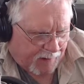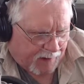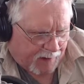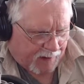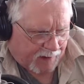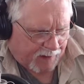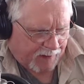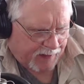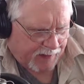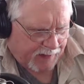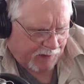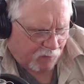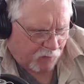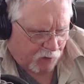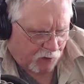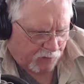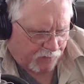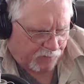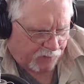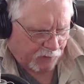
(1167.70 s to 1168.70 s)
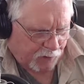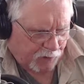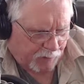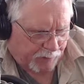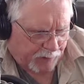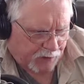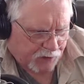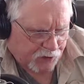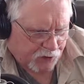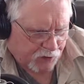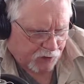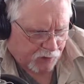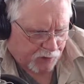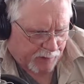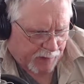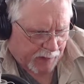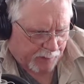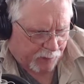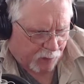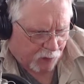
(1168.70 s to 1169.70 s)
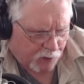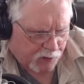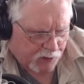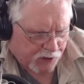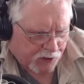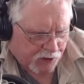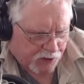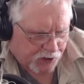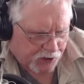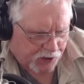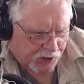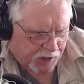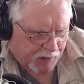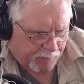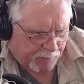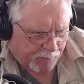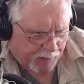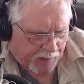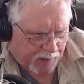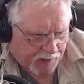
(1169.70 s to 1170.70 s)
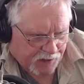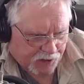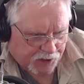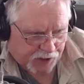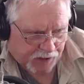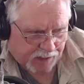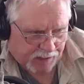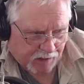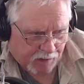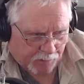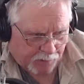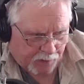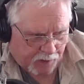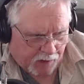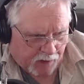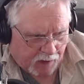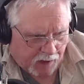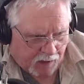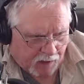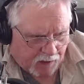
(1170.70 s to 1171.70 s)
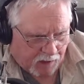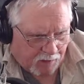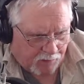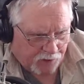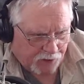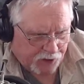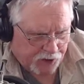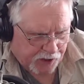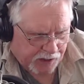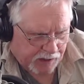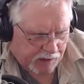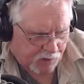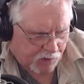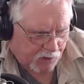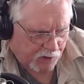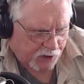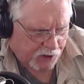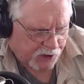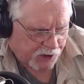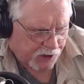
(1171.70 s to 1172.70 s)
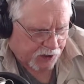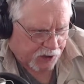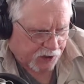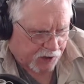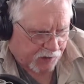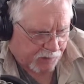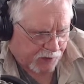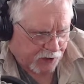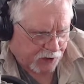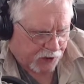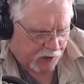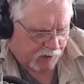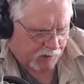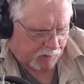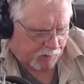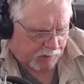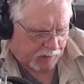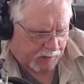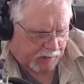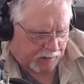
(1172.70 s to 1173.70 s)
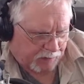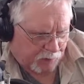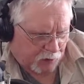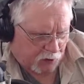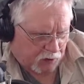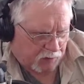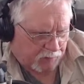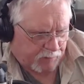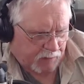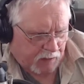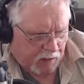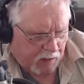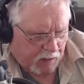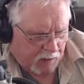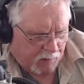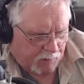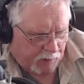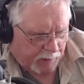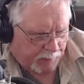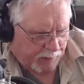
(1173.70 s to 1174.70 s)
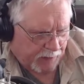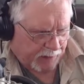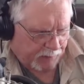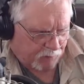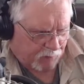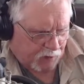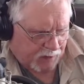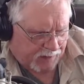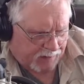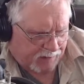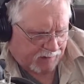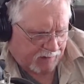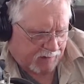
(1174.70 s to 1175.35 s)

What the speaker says: they would filibuster the bipartisan setup of the January 6th Commission playbook. But what?